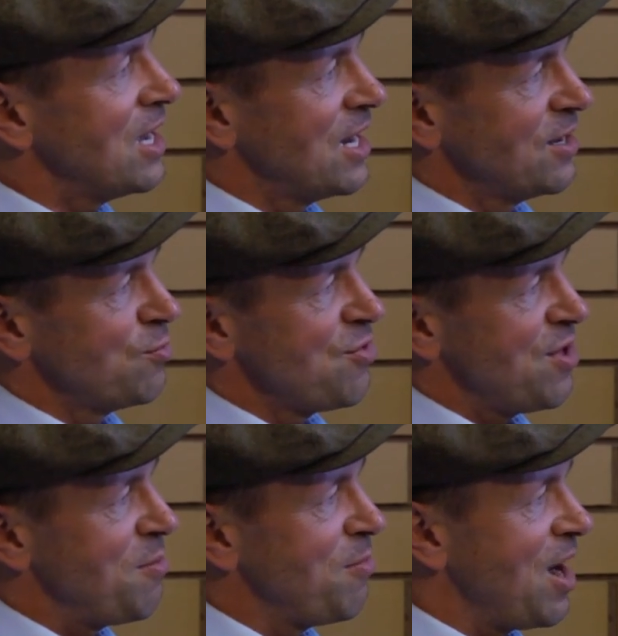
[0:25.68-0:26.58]
healing
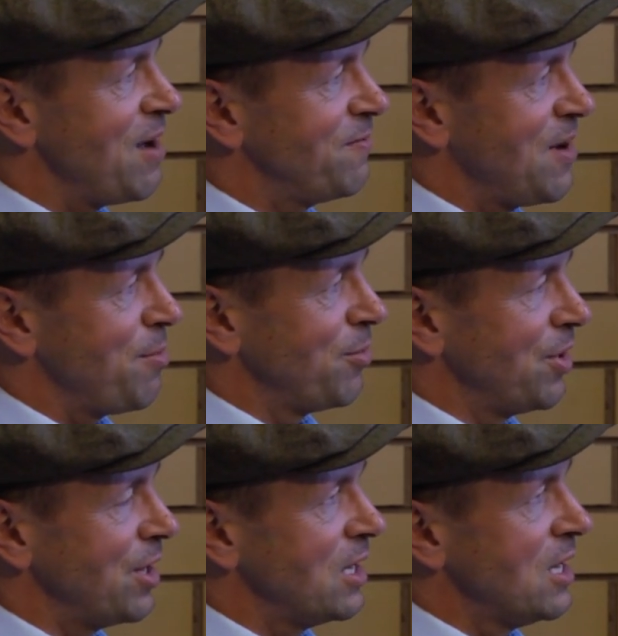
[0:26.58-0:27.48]
within my
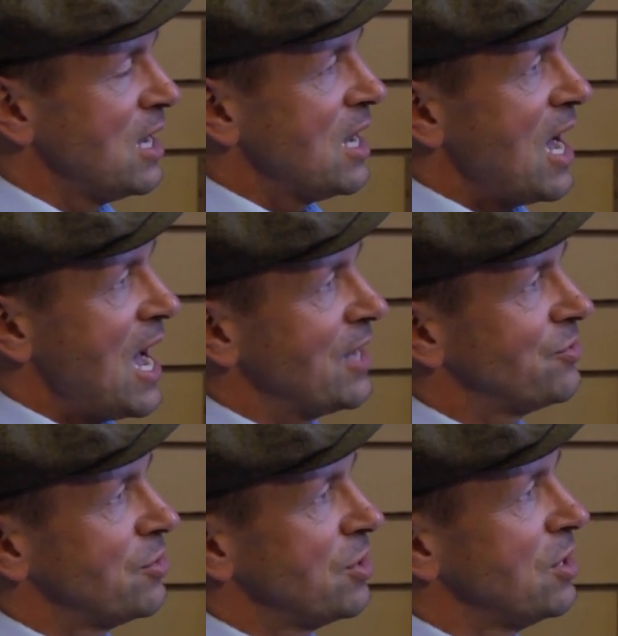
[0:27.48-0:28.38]
family,
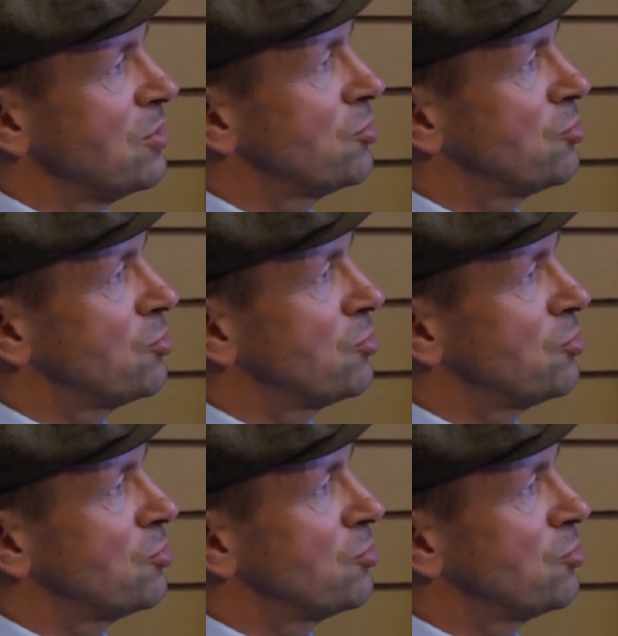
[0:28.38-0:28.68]
as the